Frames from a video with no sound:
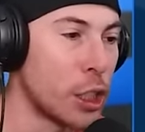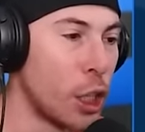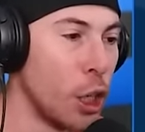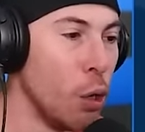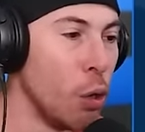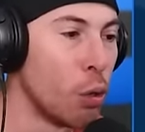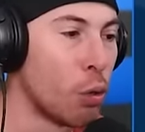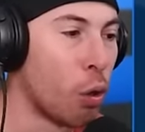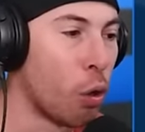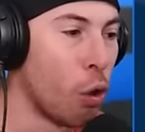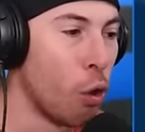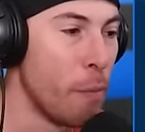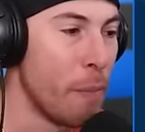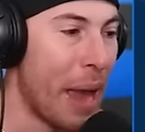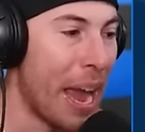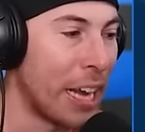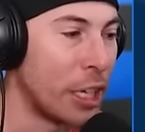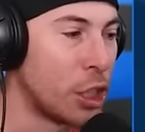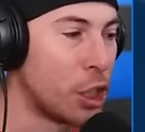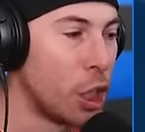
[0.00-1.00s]
two
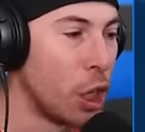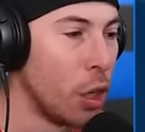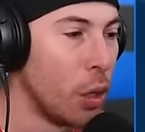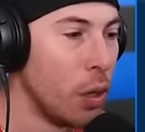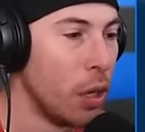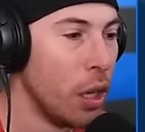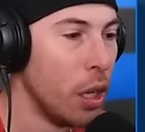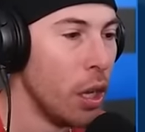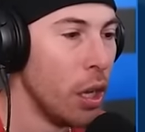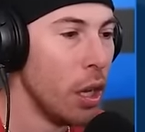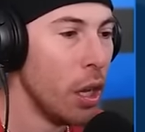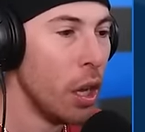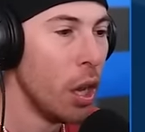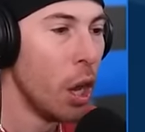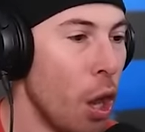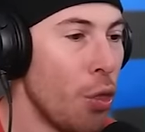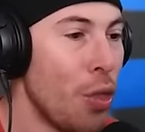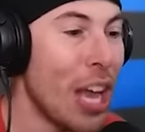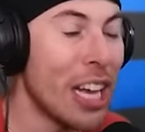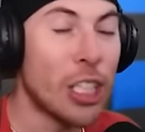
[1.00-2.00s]
crewmates, dude.
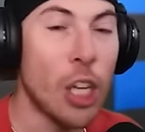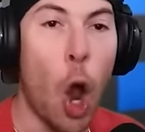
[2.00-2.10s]
It's